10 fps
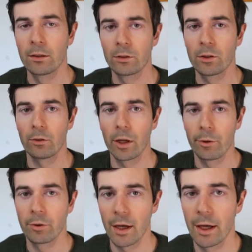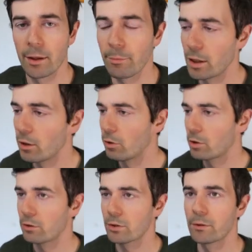So now to add in my
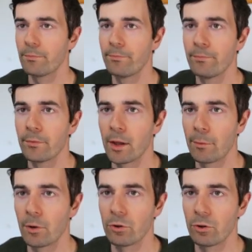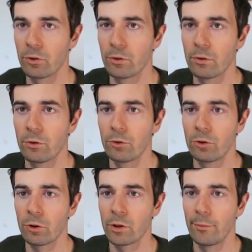logos, I'm going to just
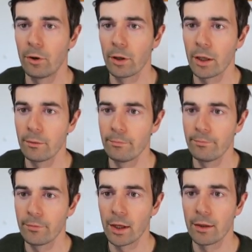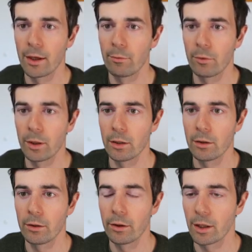chuck them all in, and then
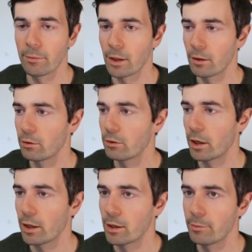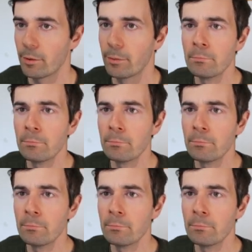we'll think about tidying them up.